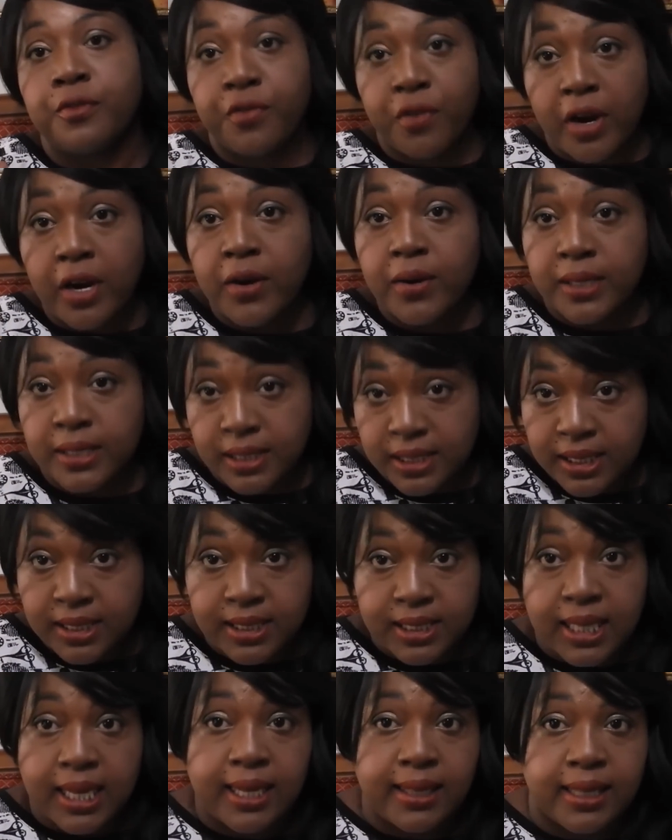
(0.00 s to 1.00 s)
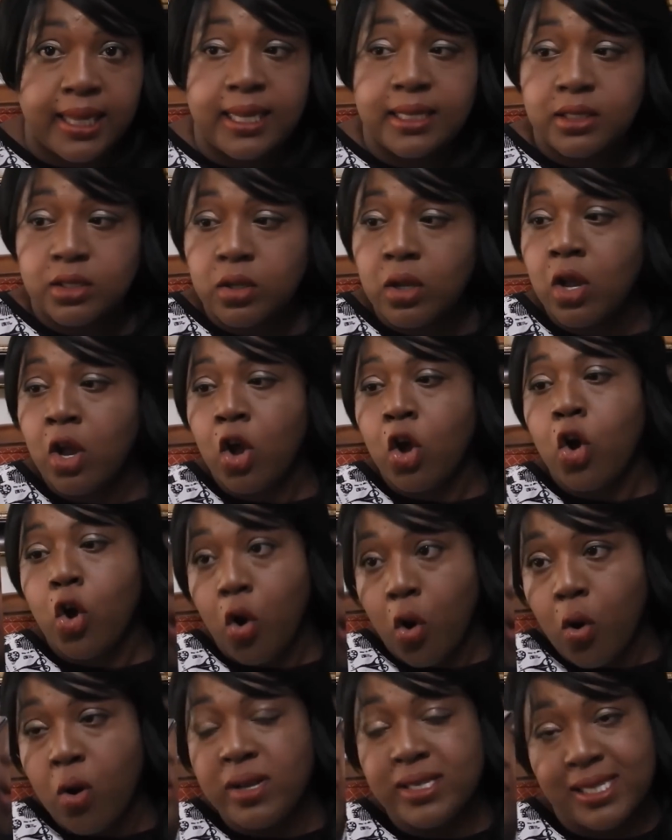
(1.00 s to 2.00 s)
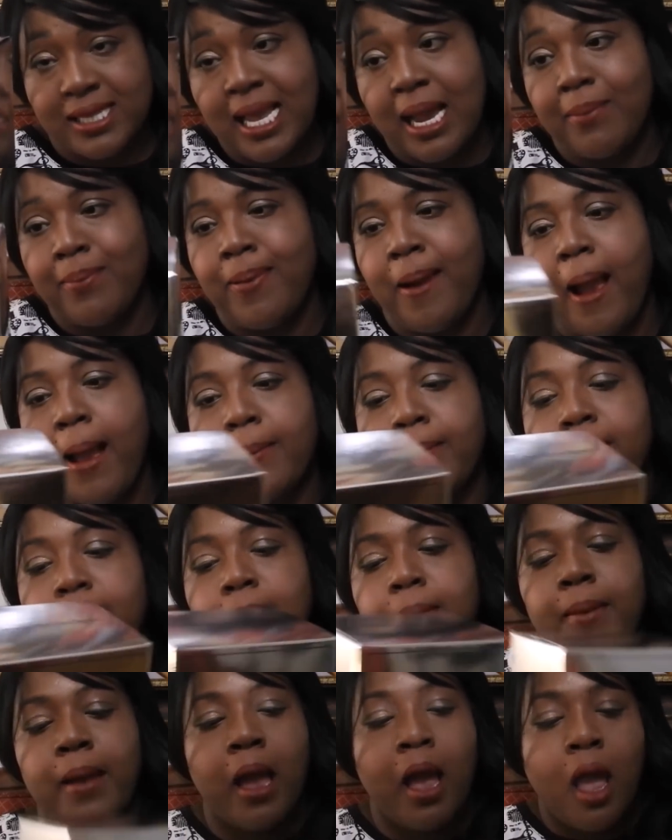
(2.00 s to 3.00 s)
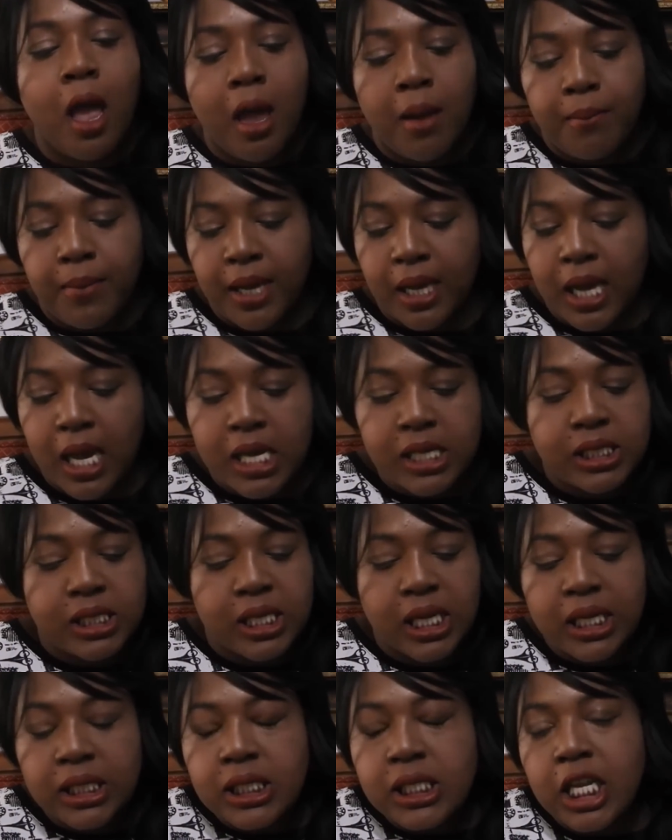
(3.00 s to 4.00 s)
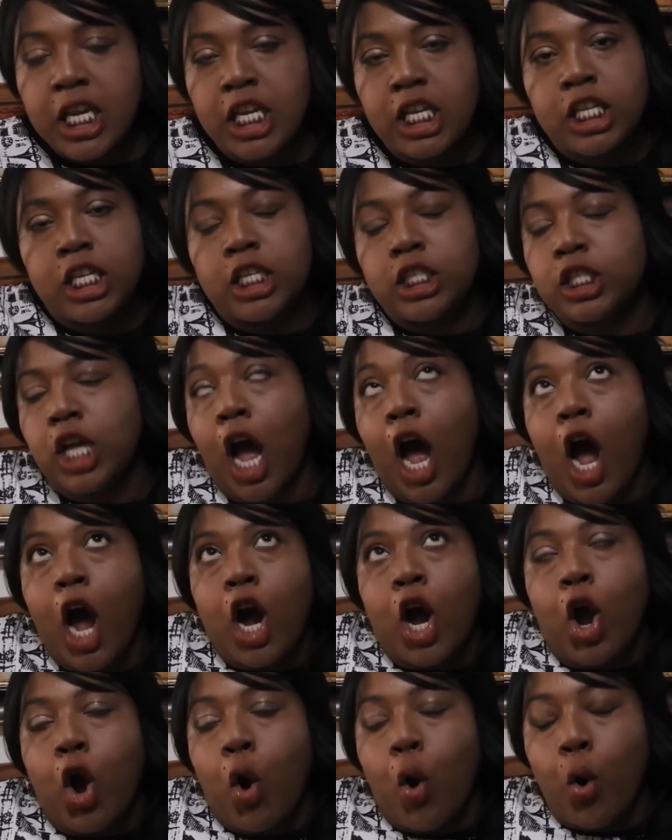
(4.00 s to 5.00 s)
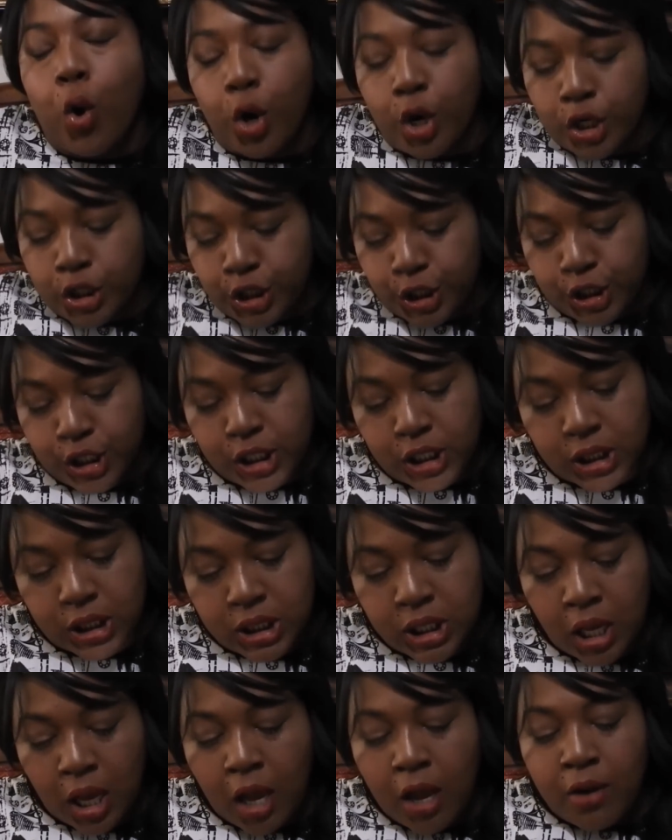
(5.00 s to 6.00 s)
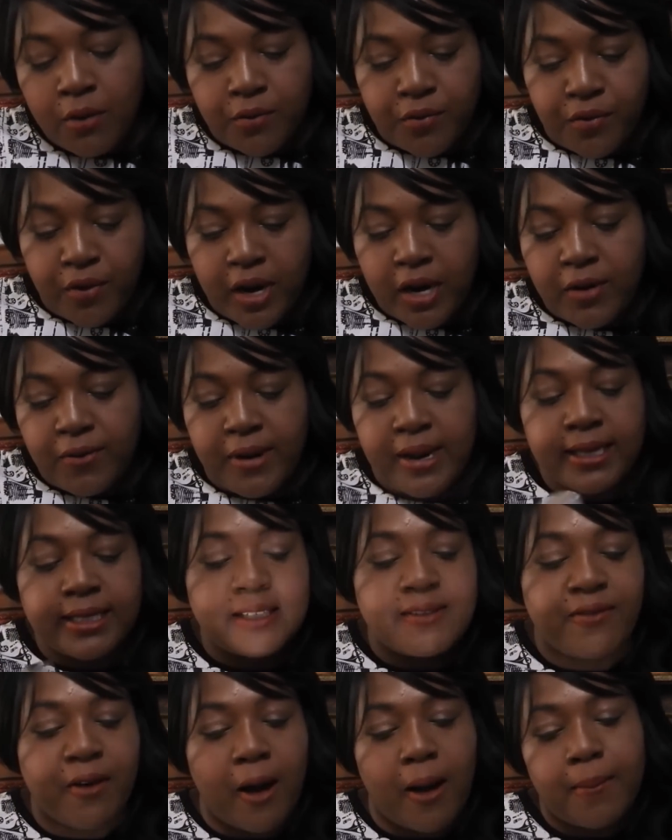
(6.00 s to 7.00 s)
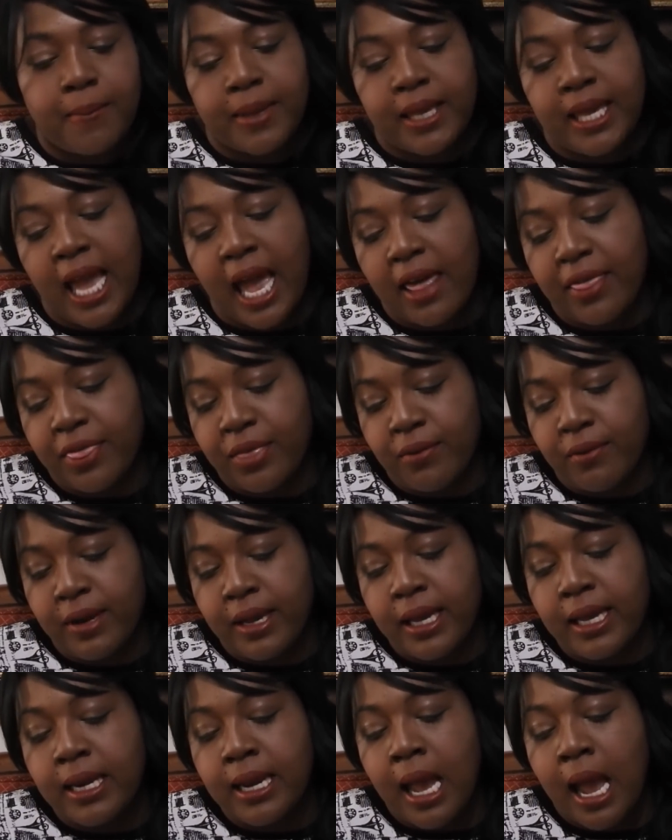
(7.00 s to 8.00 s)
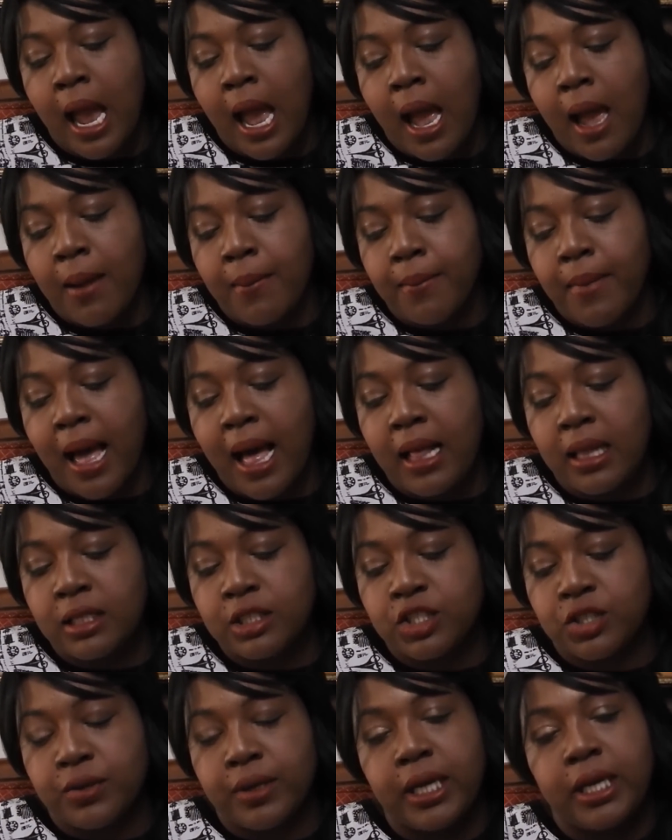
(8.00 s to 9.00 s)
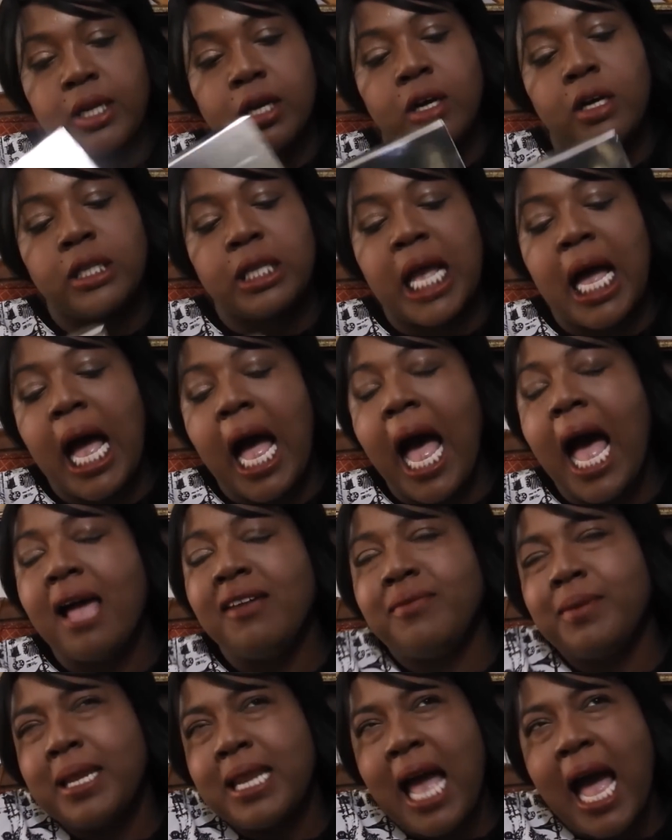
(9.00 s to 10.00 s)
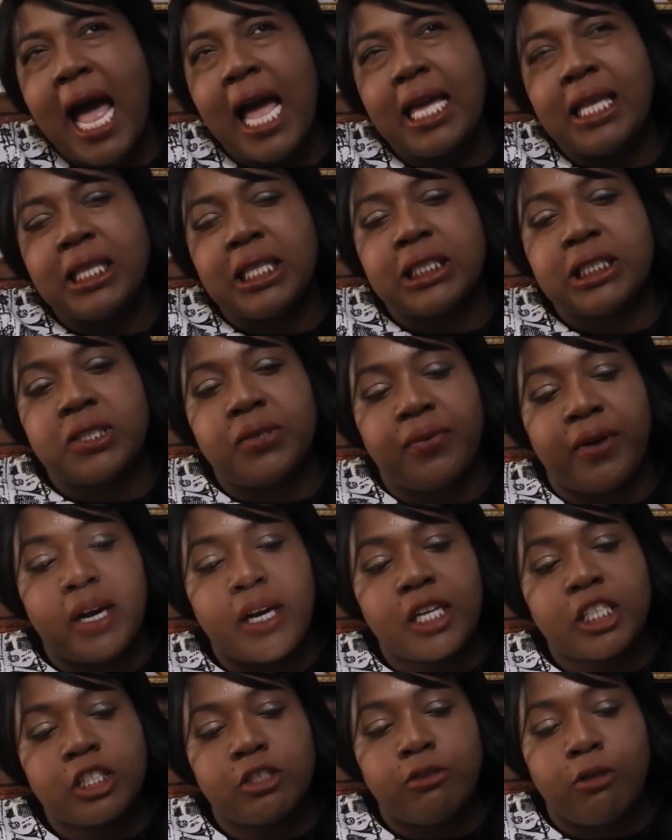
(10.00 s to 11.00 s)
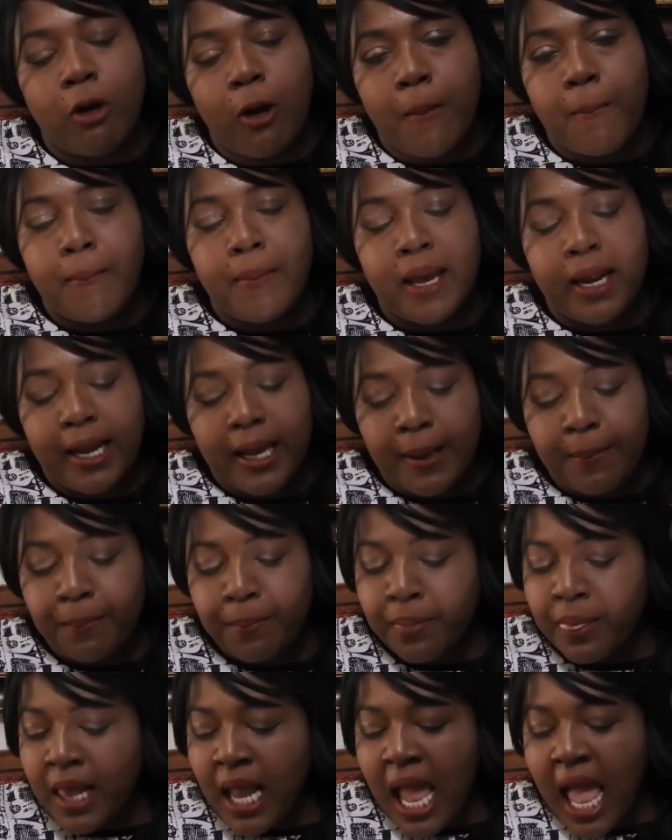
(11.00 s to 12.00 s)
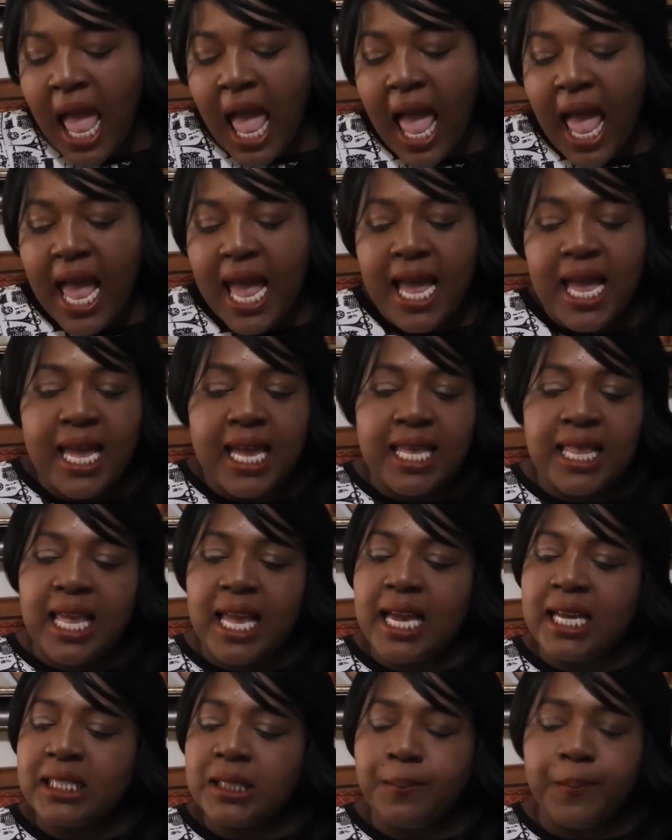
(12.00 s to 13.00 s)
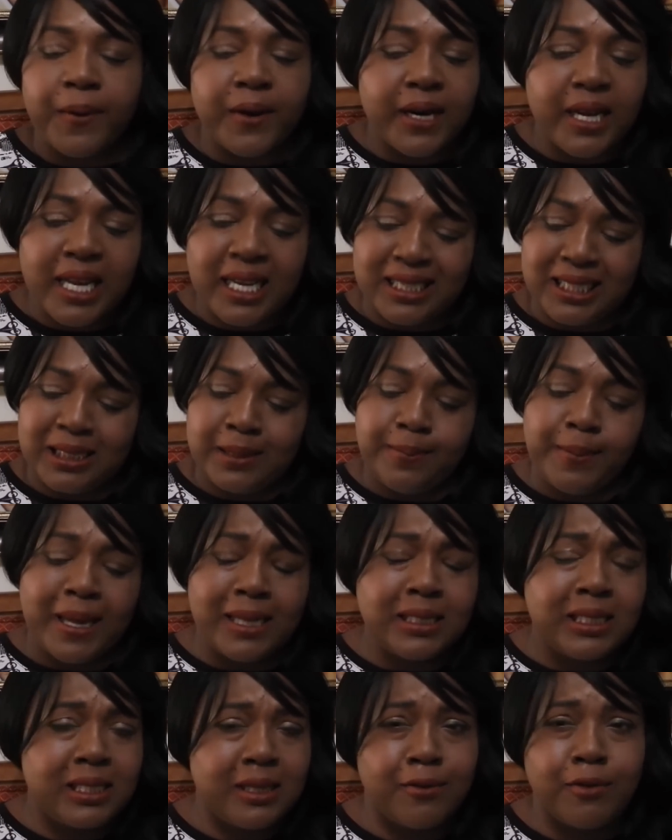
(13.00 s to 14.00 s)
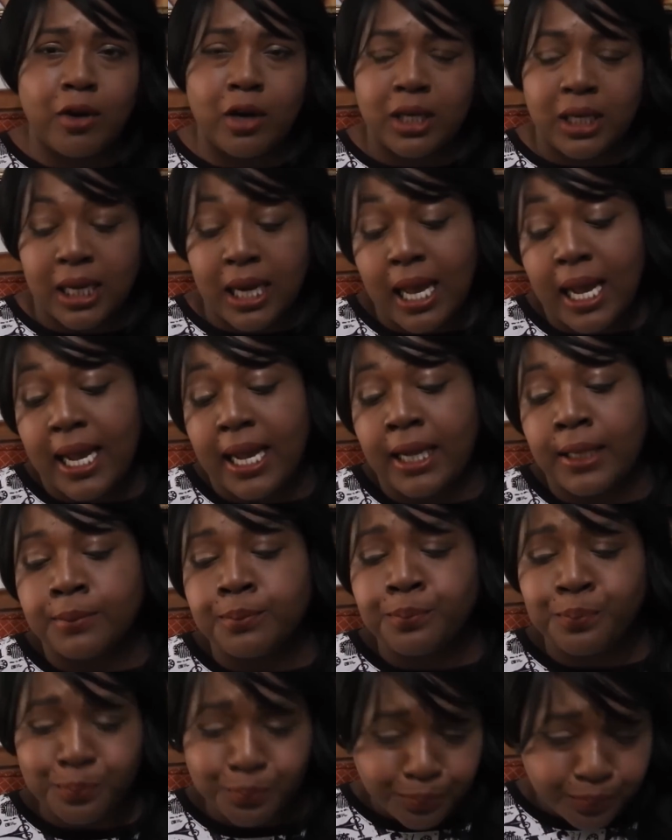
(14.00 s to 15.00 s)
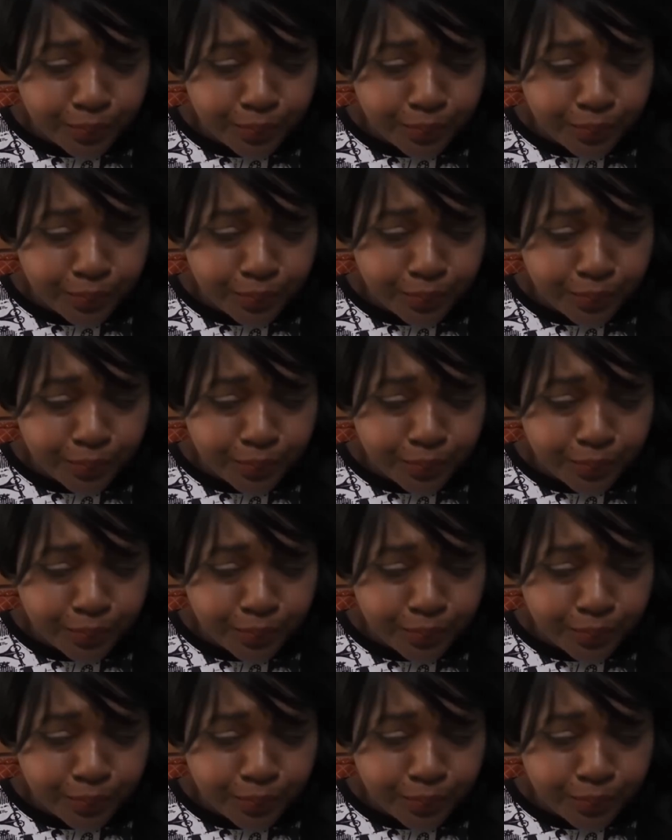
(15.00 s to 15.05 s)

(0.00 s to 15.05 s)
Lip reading: Fragrances like this cause that problem, because this is a gorgeous fragrance from Catherine Malandrino. Now, I've been eyeing this fragrance for a minute, and it's pretty expensive online.